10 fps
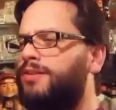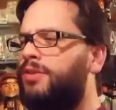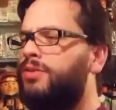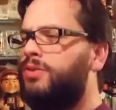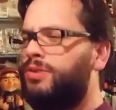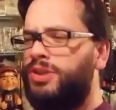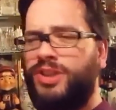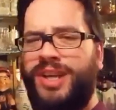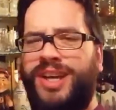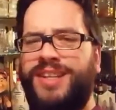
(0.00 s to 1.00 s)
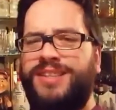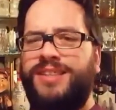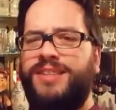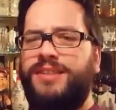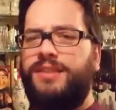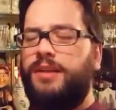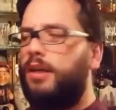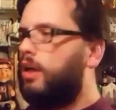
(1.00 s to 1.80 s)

to adjust